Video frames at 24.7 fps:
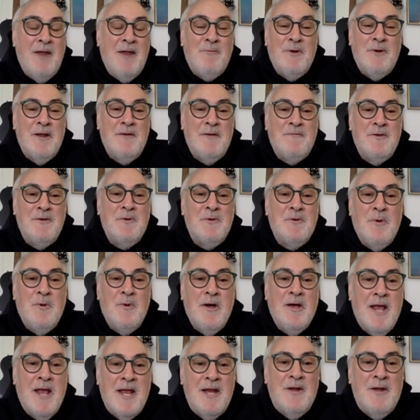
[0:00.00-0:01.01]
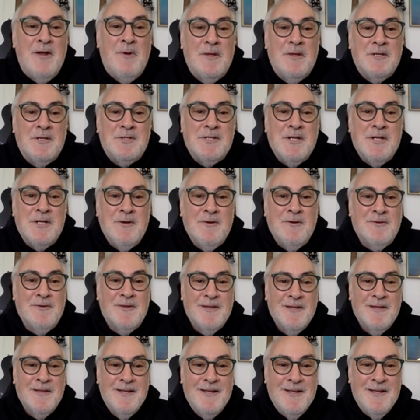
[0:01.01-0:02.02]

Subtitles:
whatever you want. I had no other shows.